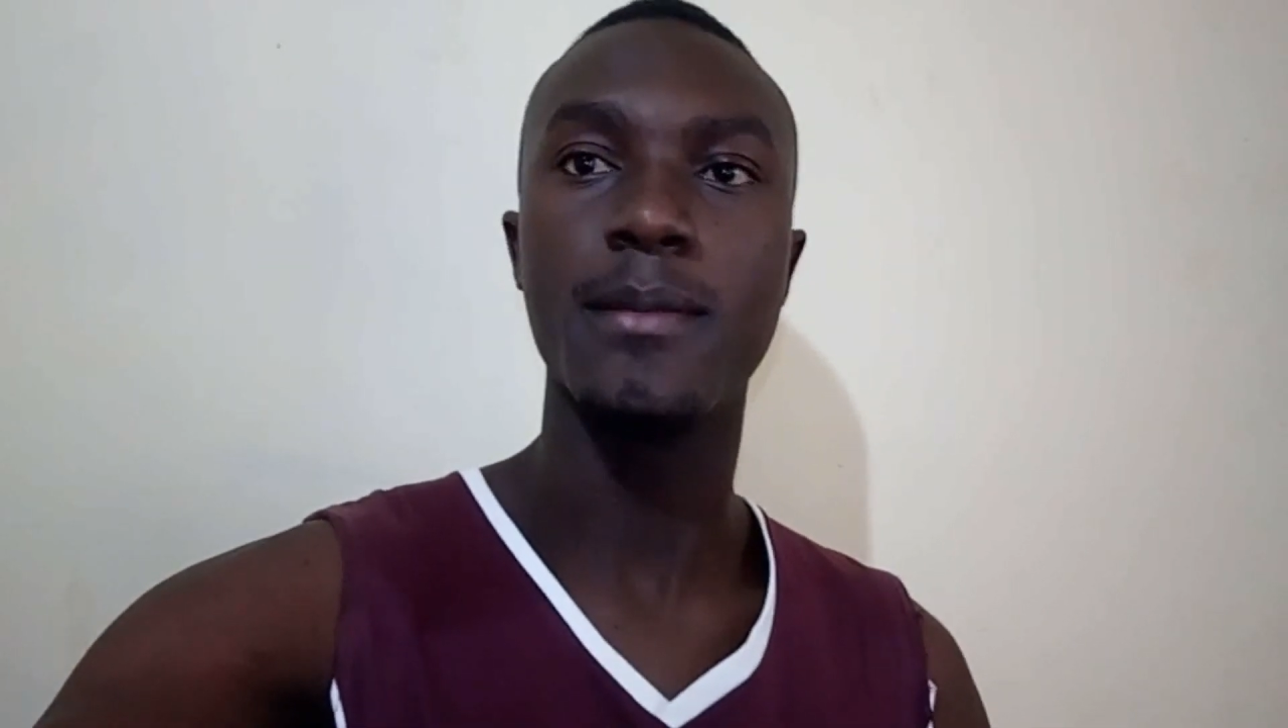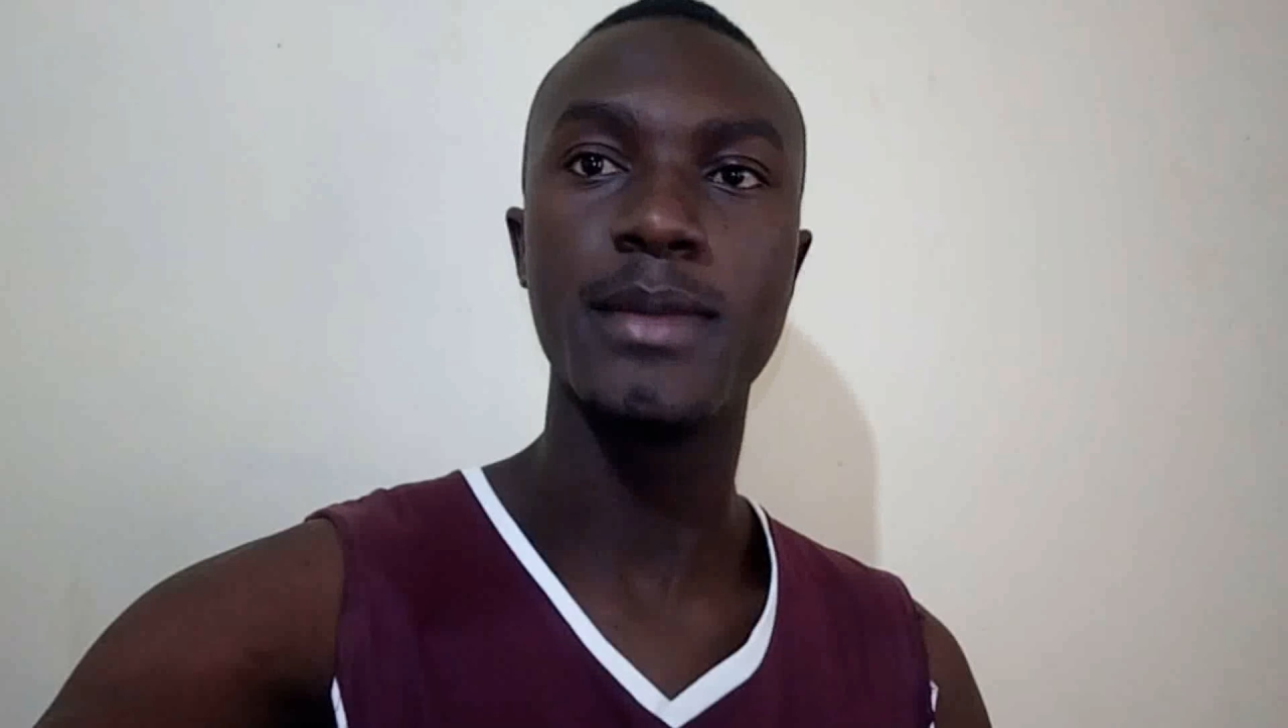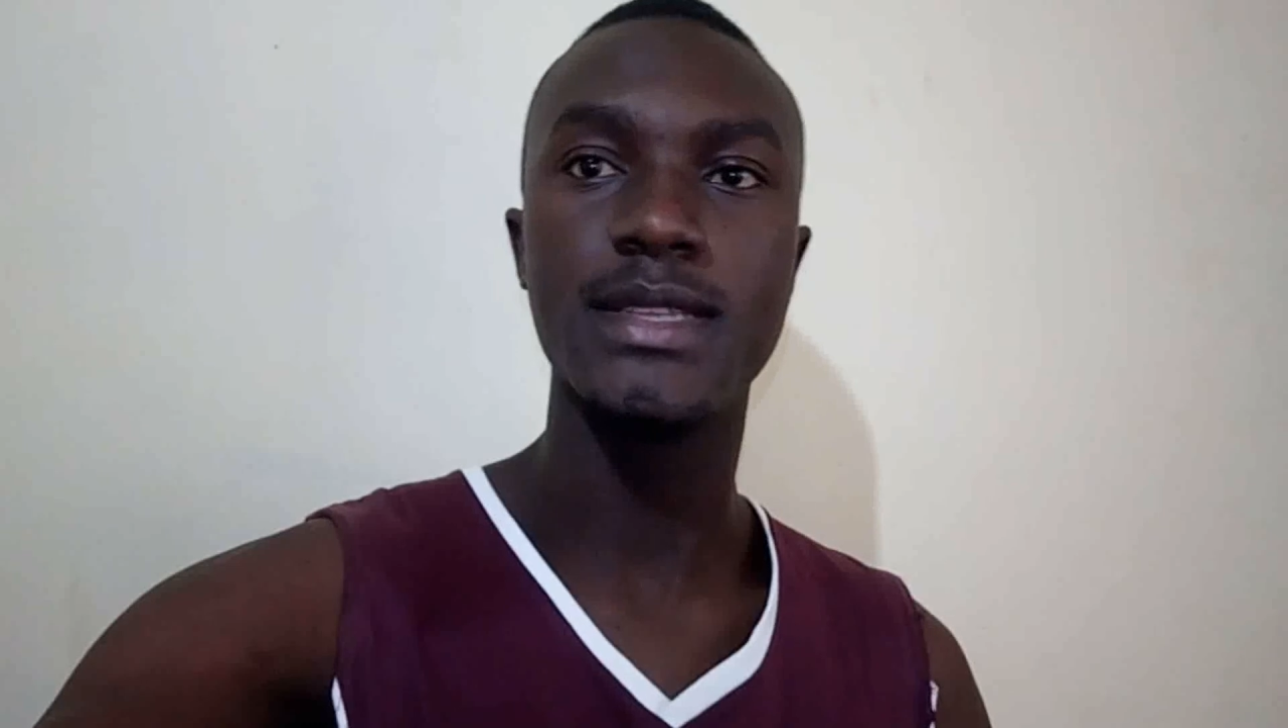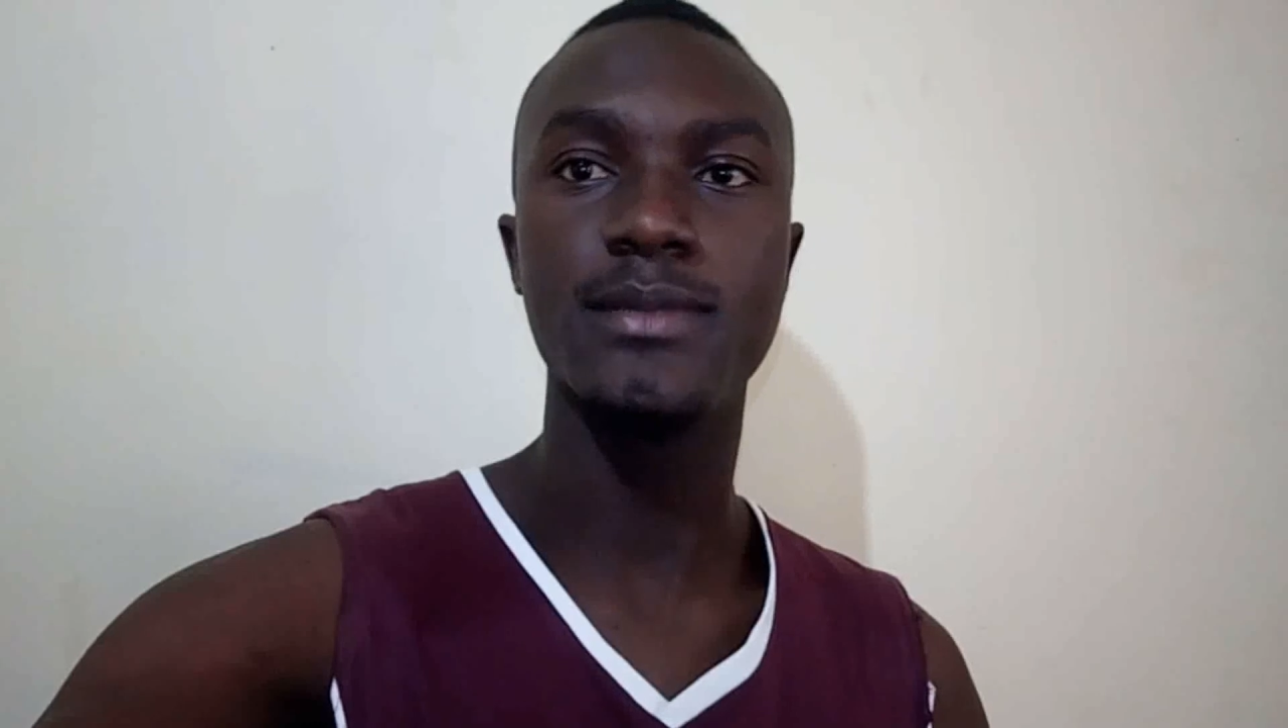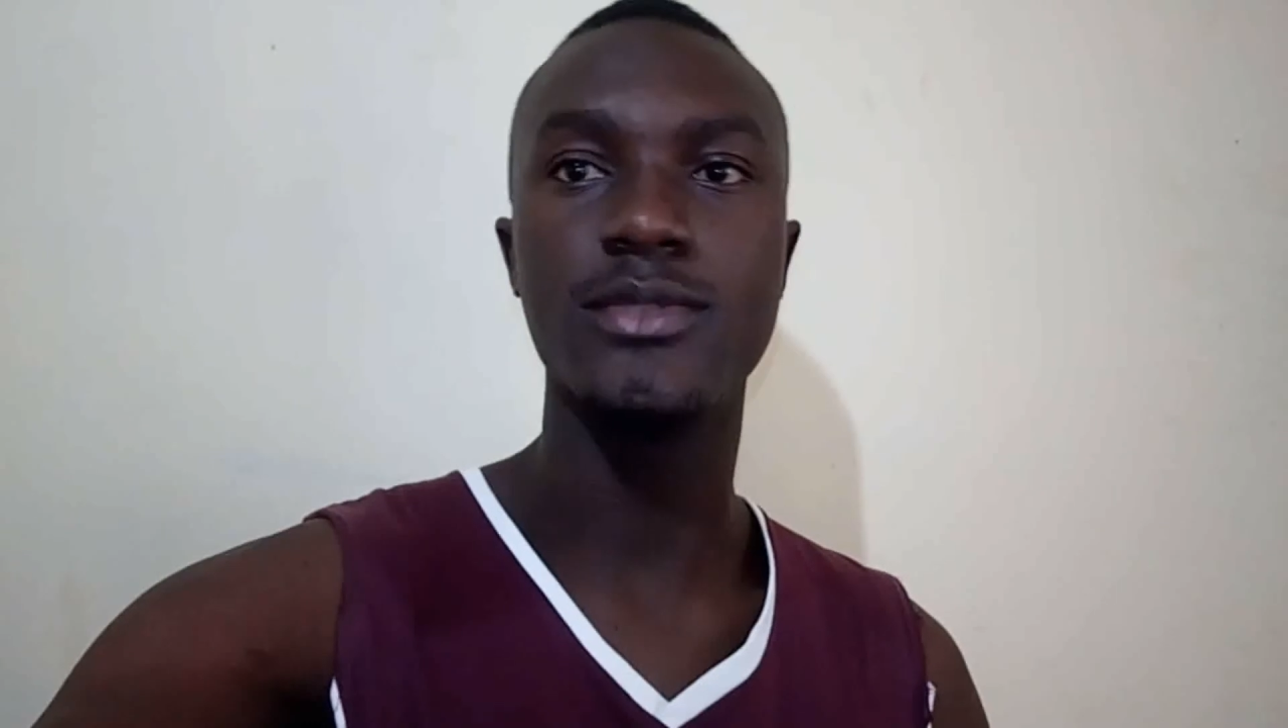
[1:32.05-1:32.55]

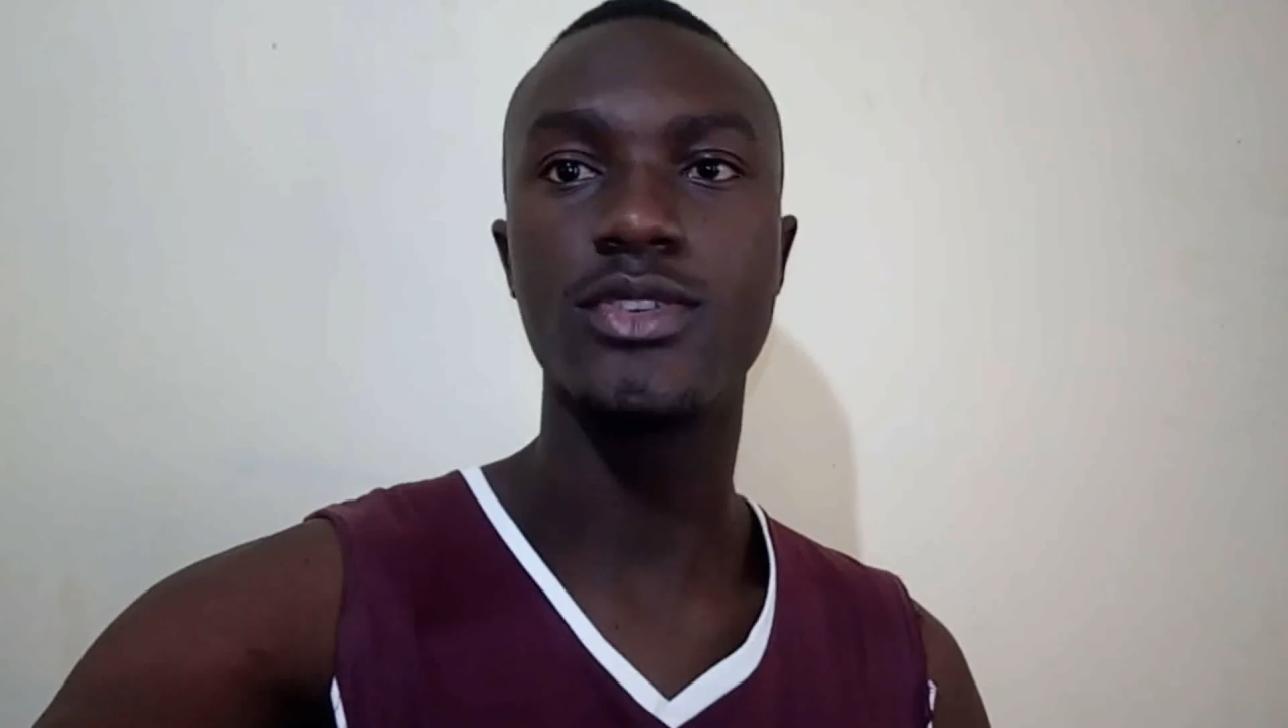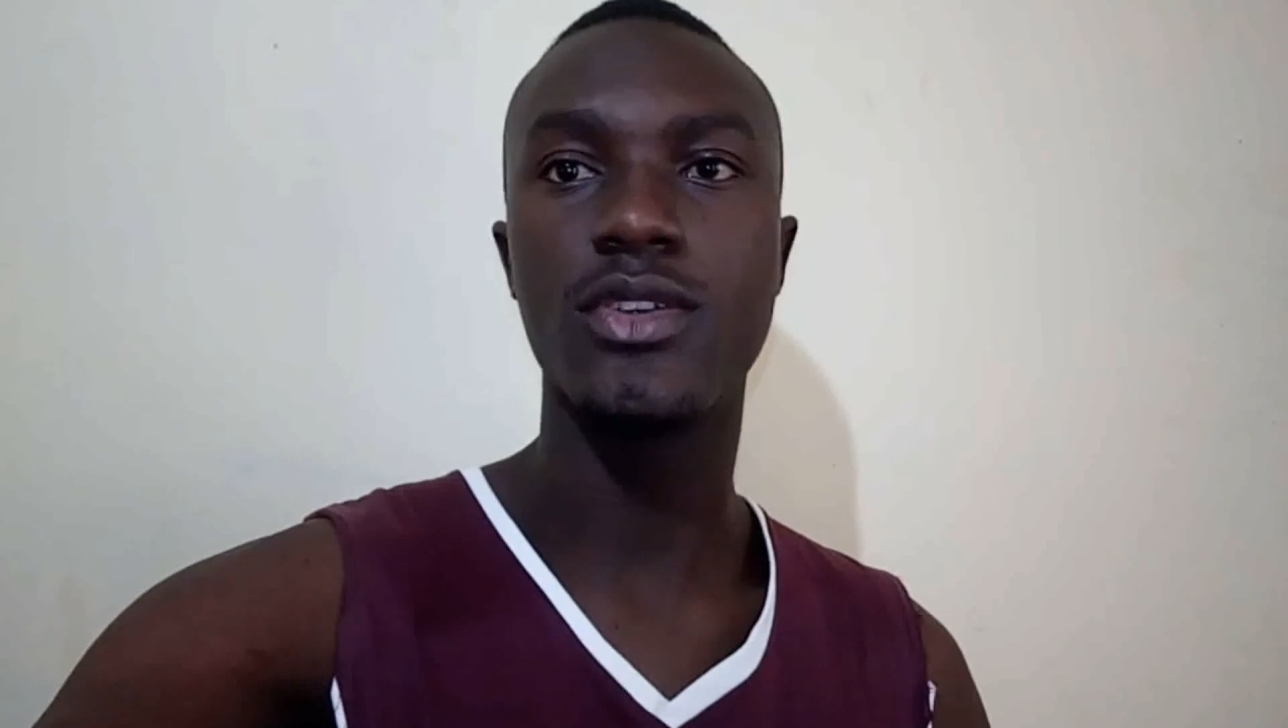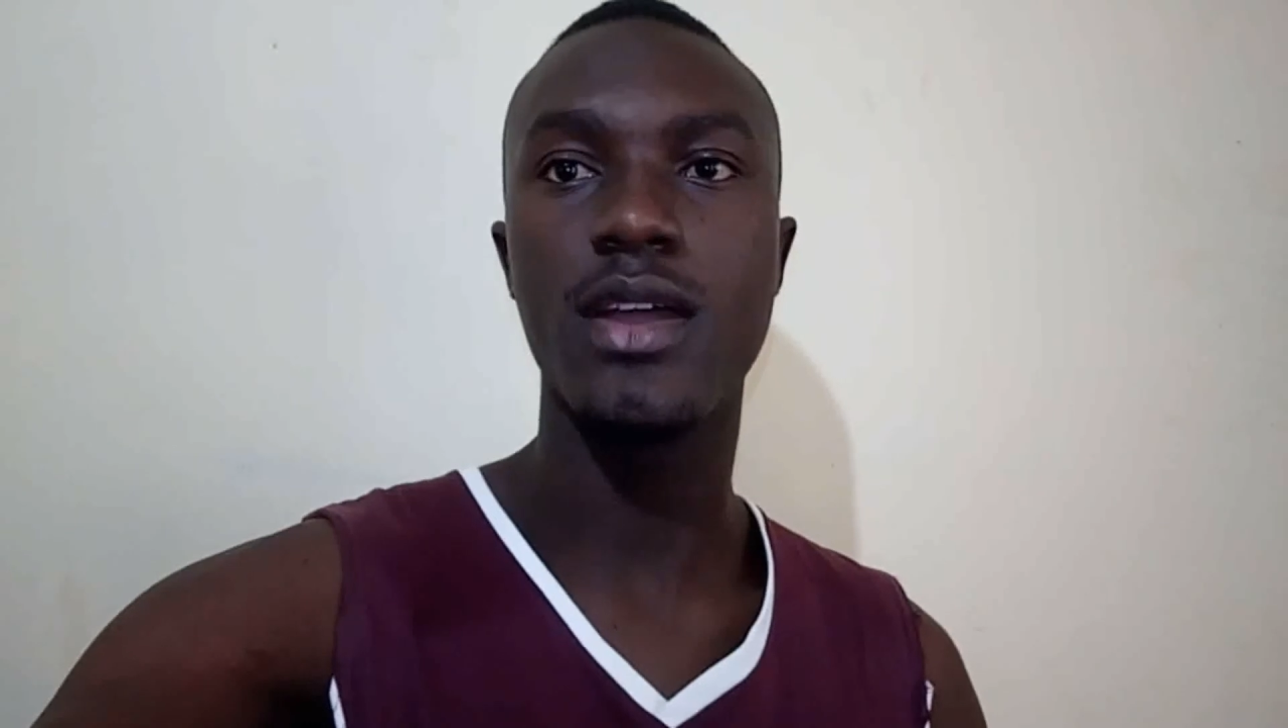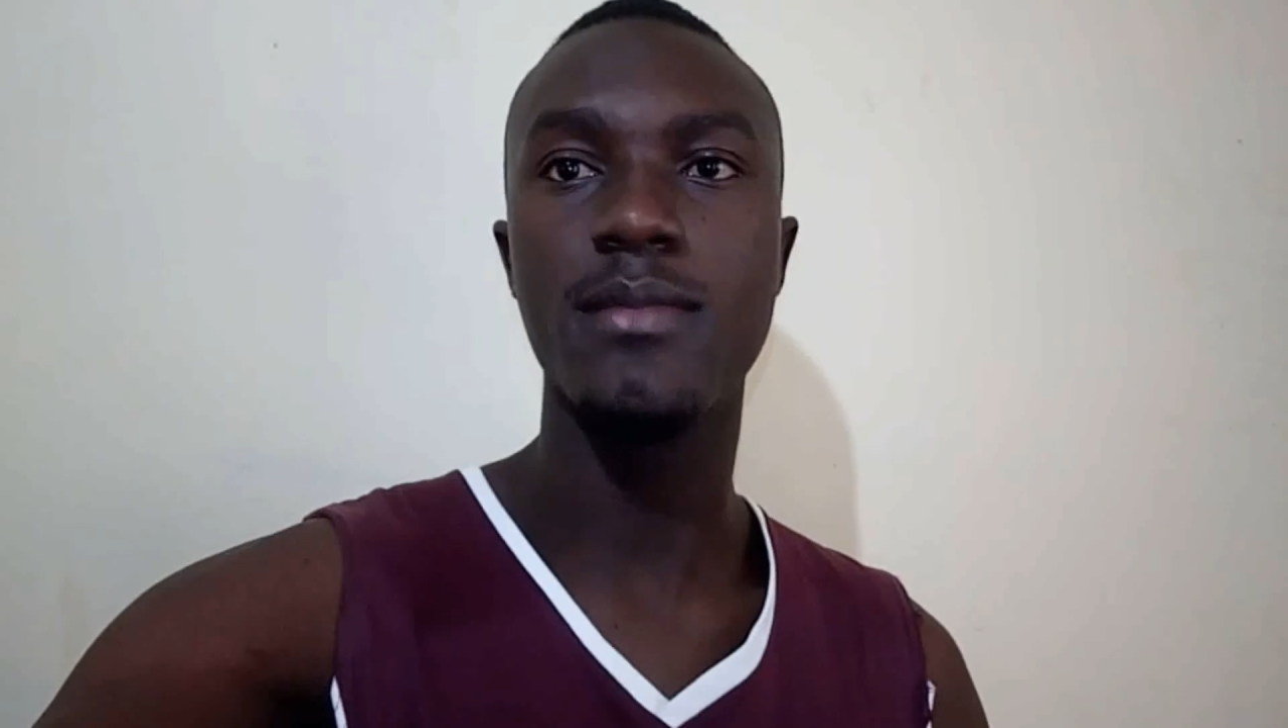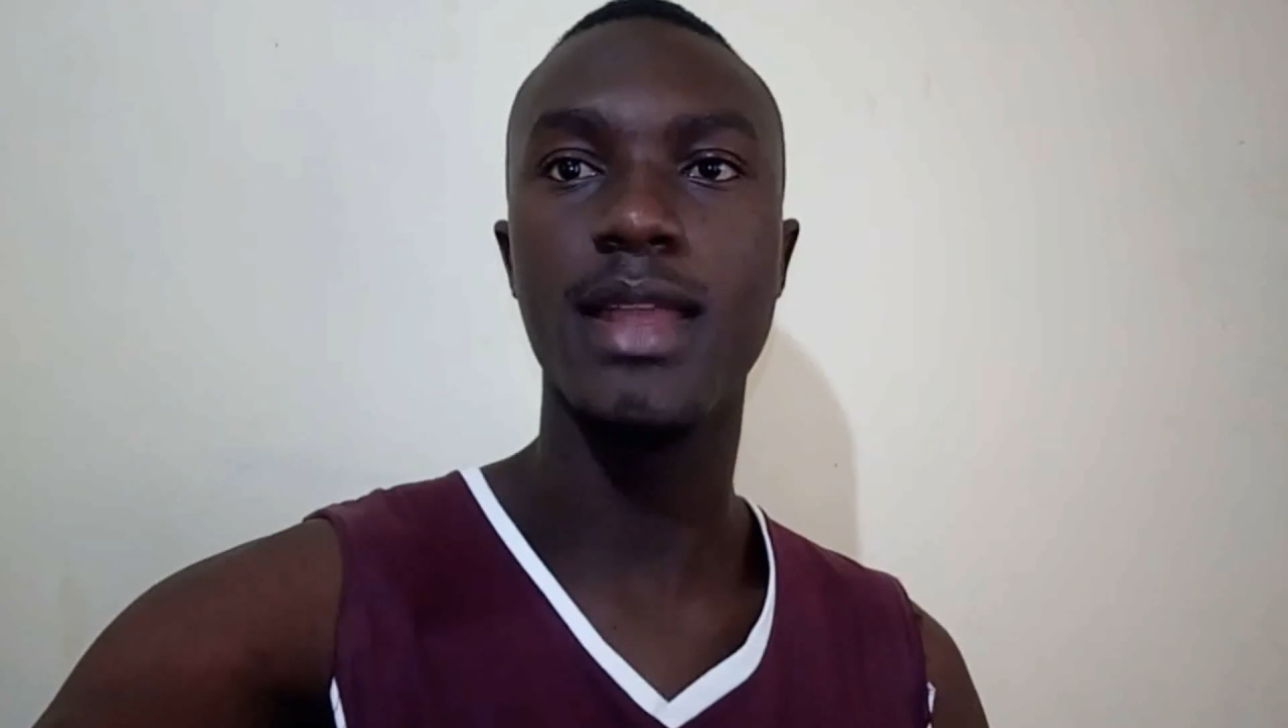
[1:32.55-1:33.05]
Please
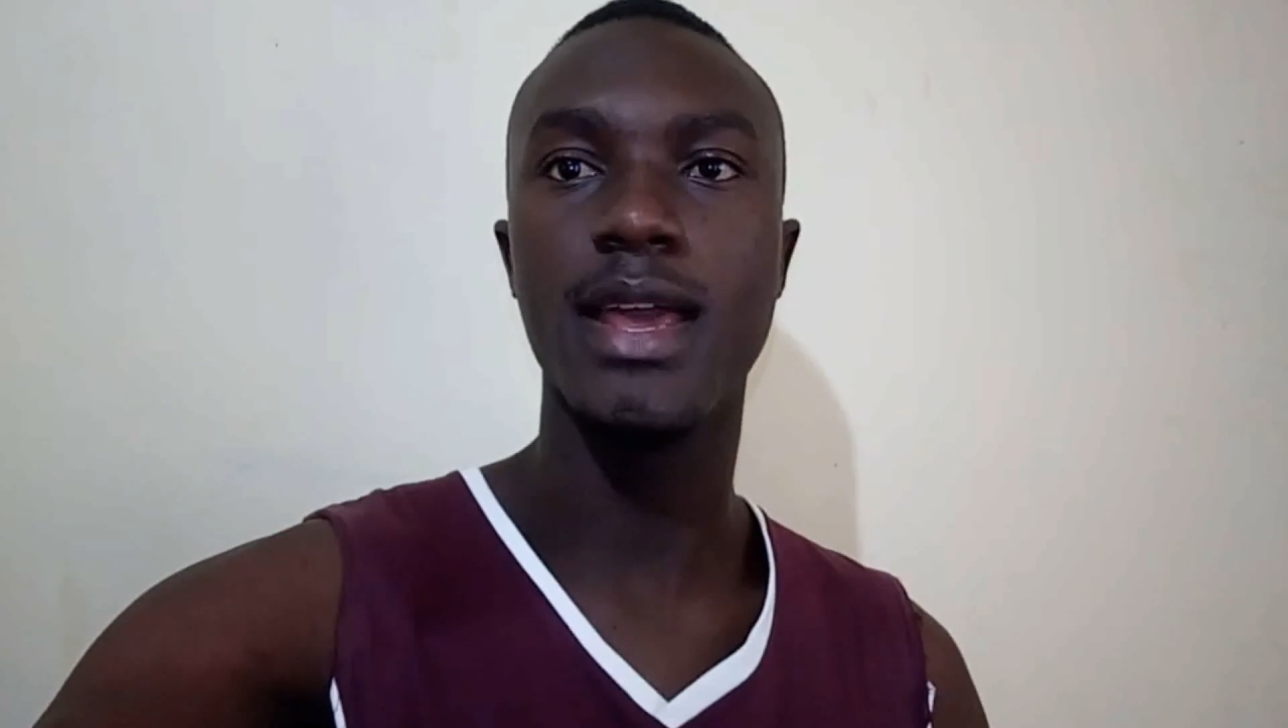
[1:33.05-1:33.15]
subscribe,